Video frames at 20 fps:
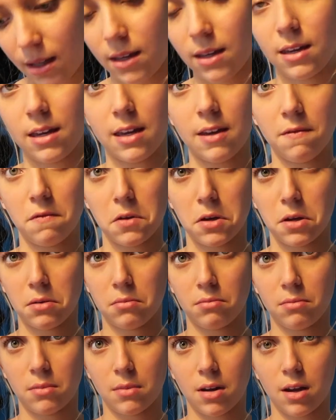like
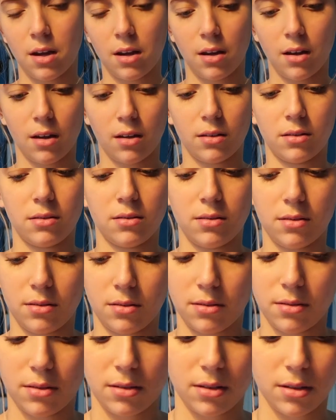even, I
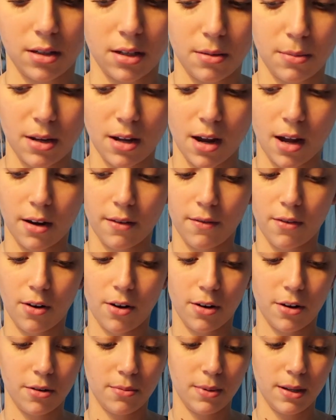guess. It's gonna be kind of
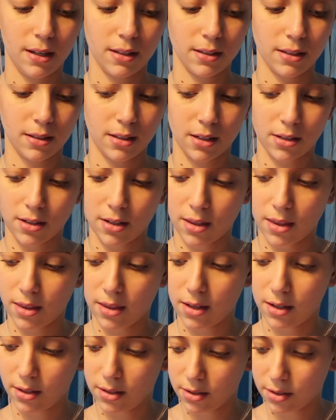hard because it's such a
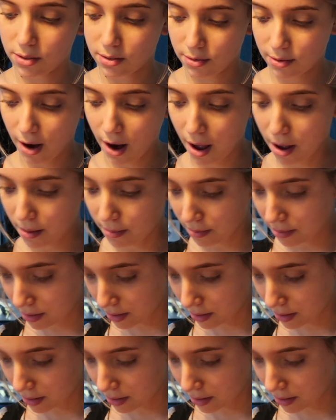thin strap.